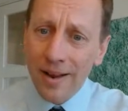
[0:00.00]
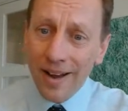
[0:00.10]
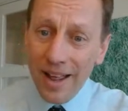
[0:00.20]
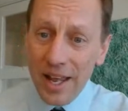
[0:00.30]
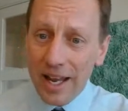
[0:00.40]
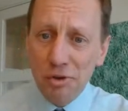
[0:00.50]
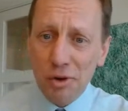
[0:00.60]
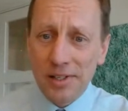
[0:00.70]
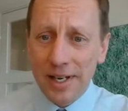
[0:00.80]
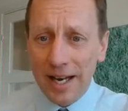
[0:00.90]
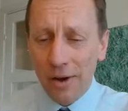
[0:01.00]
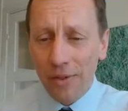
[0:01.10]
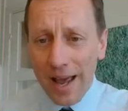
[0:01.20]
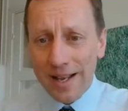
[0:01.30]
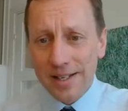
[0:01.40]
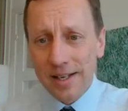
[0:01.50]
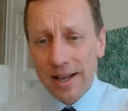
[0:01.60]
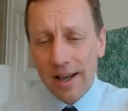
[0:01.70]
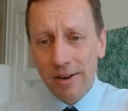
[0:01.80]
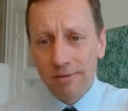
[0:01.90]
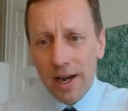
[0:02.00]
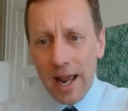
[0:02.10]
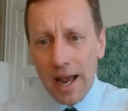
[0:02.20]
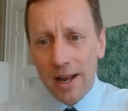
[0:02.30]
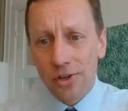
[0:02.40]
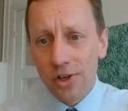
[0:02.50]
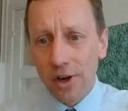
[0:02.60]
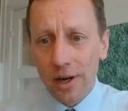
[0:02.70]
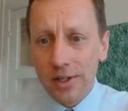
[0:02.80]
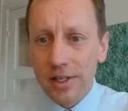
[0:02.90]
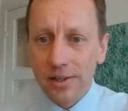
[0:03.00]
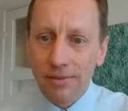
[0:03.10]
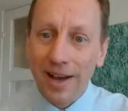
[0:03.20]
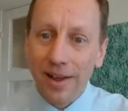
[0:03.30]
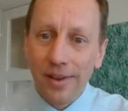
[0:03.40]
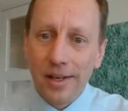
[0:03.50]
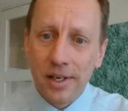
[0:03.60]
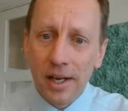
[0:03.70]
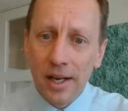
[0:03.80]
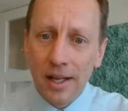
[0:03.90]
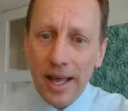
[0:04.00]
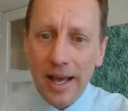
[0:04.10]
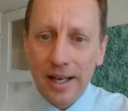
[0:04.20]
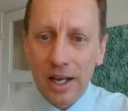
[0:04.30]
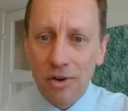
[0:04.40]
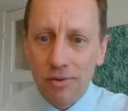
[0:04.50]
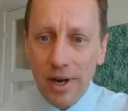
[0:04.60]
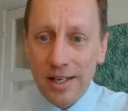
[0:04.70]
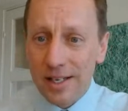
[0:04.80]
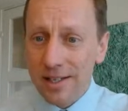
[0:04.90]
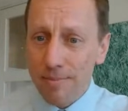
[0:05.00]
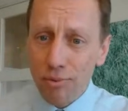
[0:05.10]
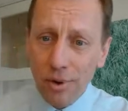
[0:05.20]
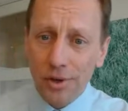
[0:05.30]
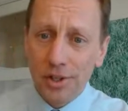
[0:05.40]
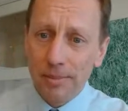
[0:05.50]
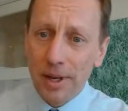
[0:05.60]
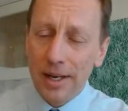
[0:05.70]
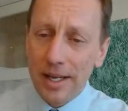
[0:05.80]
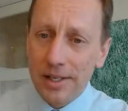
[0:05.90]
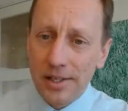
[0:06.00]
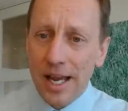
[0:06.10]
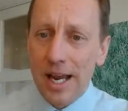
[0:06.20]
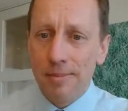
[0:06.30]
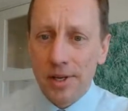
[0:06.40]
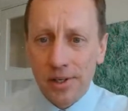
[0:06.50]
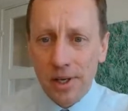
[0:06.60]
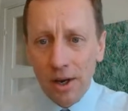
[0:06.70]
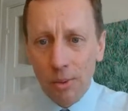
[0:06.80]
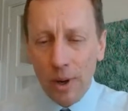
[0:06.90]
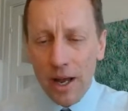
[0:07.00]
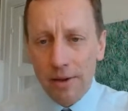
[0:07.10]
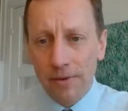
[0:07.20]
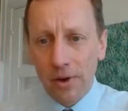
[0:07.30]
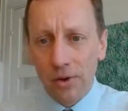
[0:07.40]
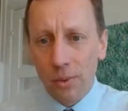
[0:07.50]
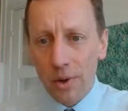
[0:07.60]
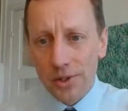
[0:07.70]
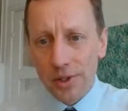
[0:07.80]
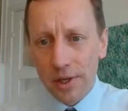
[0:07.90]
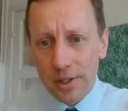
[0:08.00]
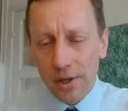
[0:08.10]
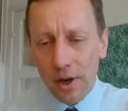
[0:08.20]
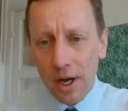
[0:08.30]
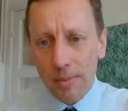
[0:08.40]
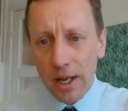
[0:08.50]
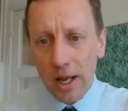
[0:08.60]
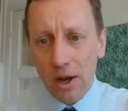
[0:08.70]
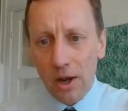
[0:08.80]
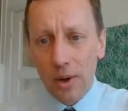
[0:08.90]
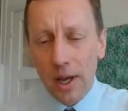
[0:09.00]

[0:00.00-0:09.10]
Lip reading: I think interestingly on that right-hand chart is the fact that that gilt rate is approximately the same as where the fund was at IPO,